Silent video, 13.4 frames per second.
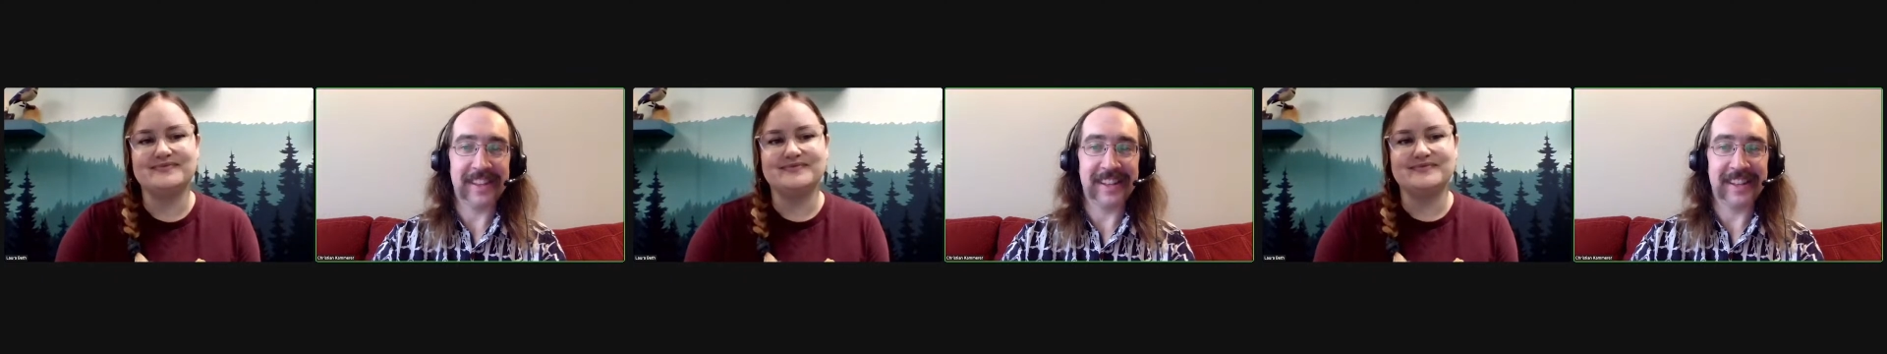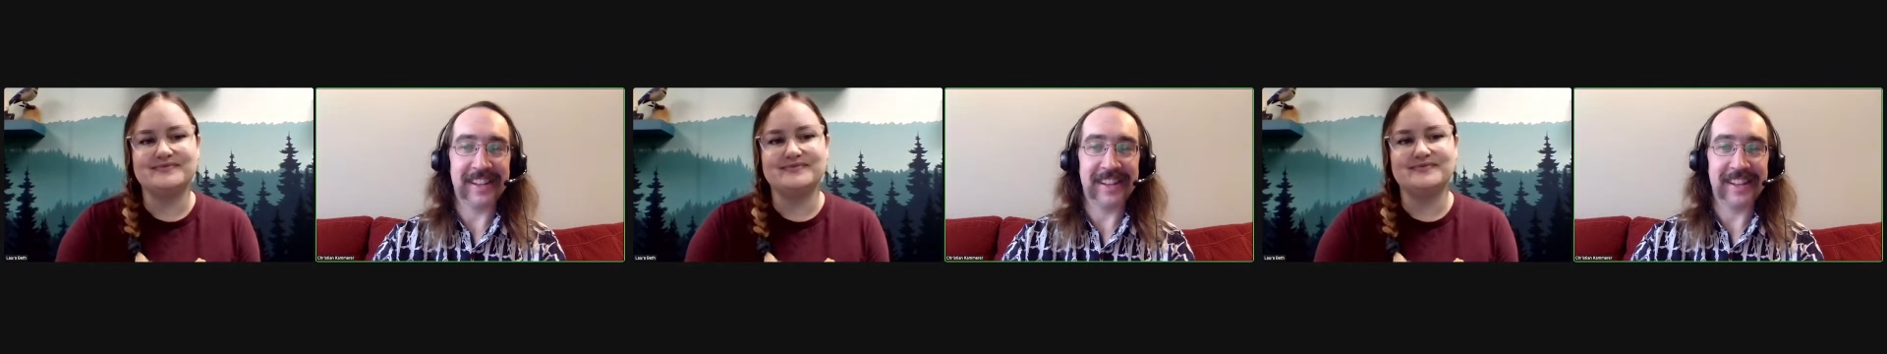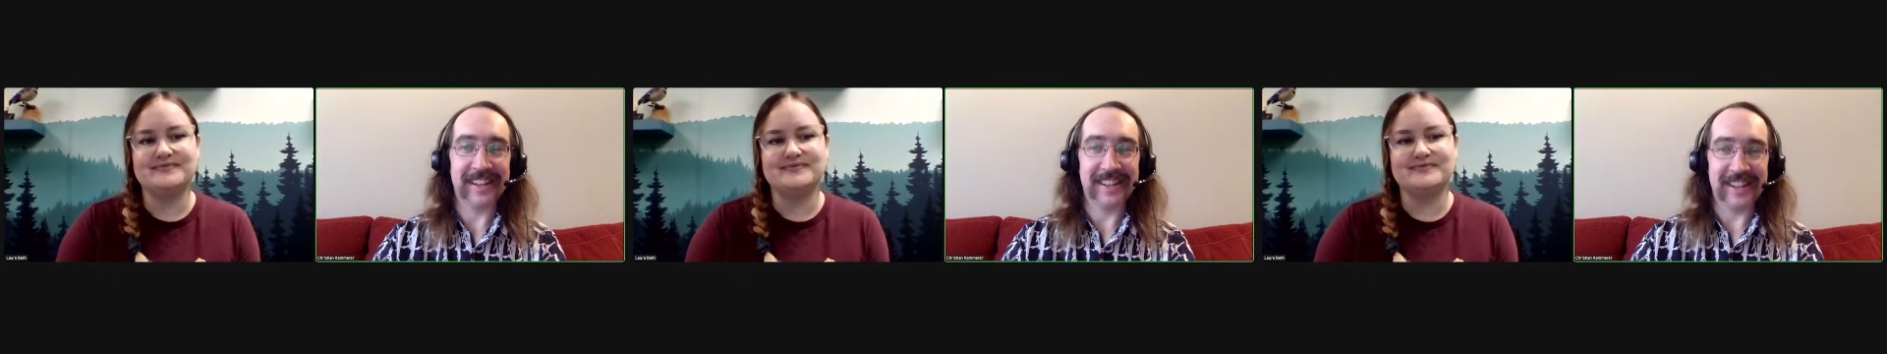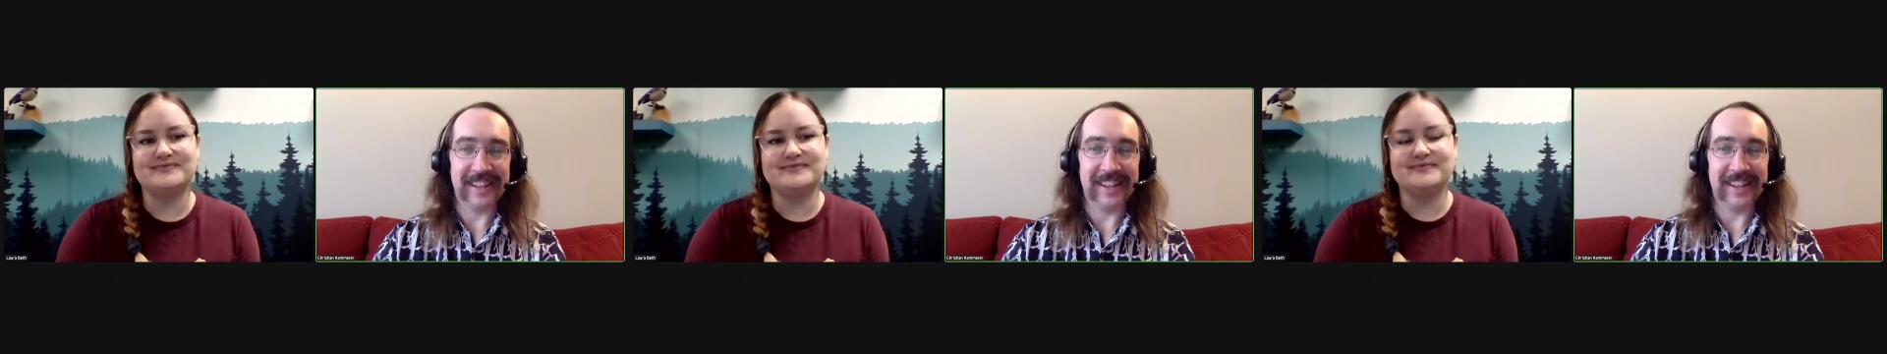
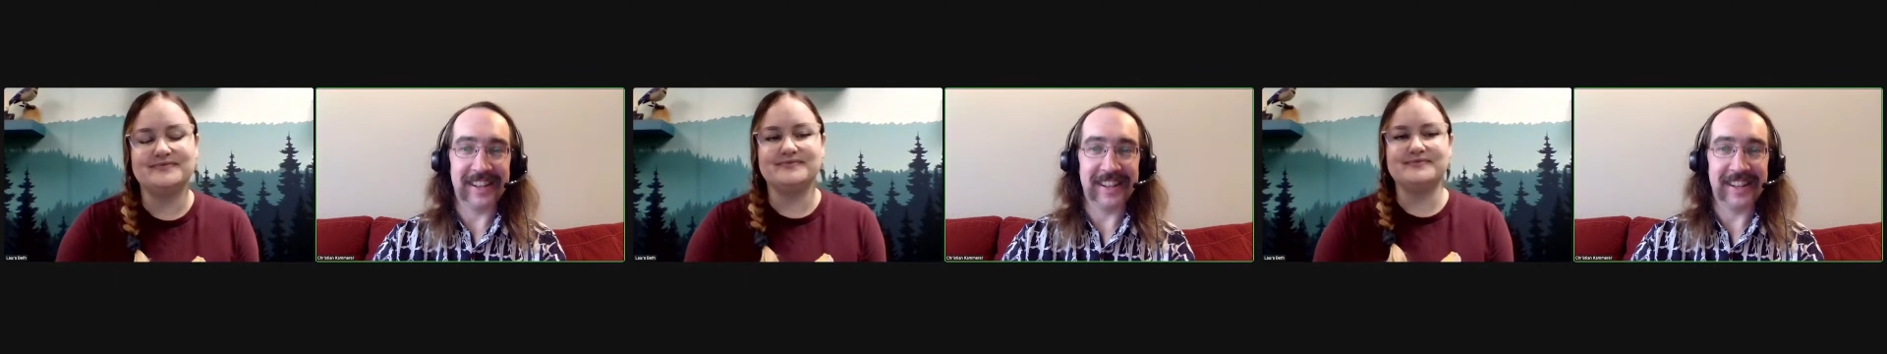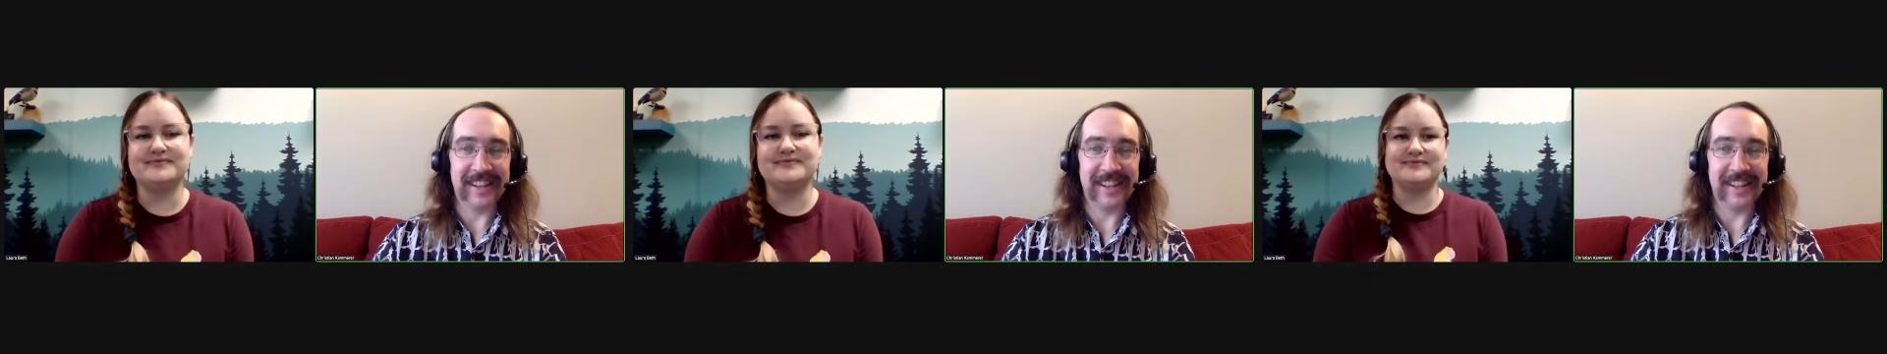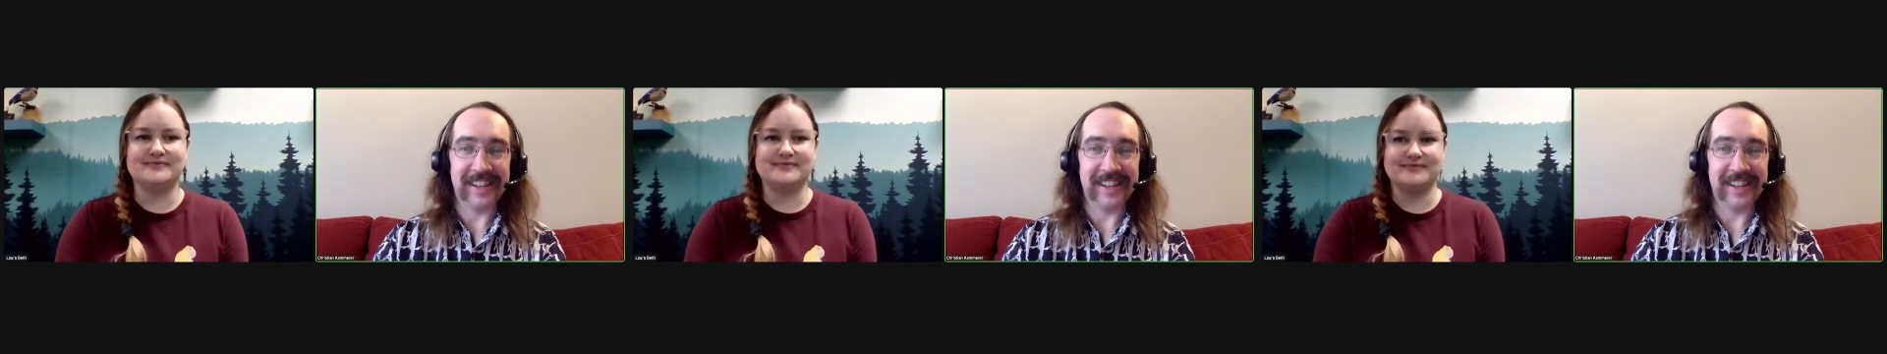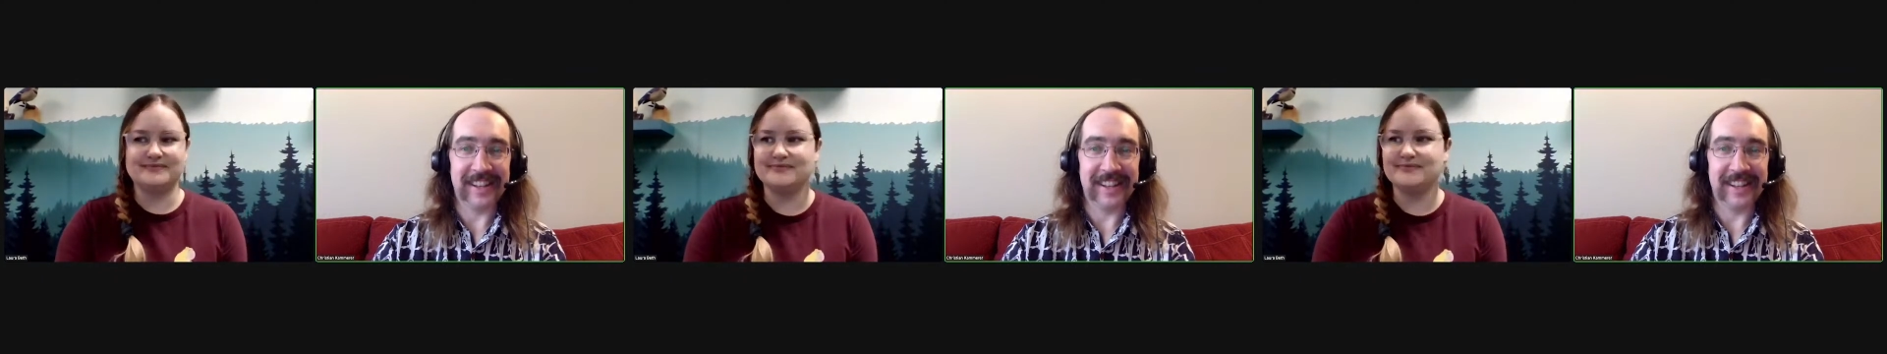
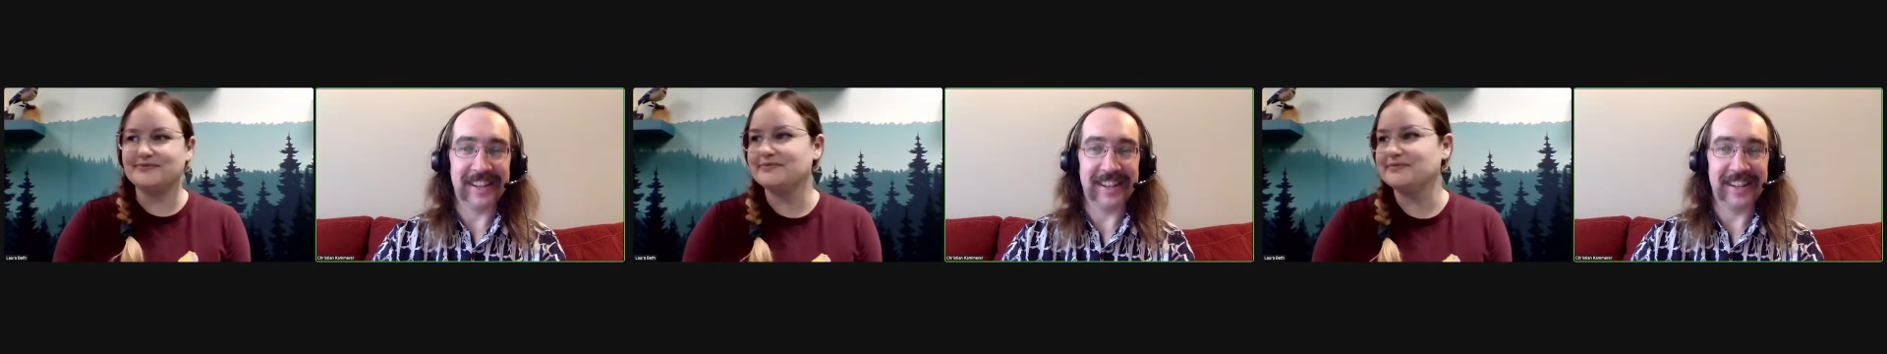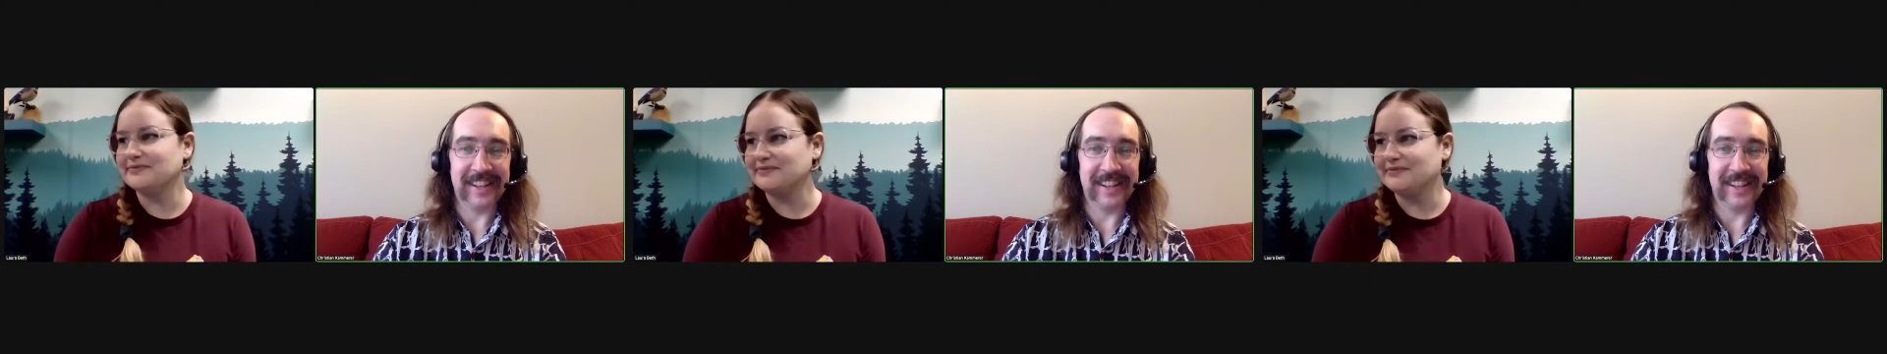(silence)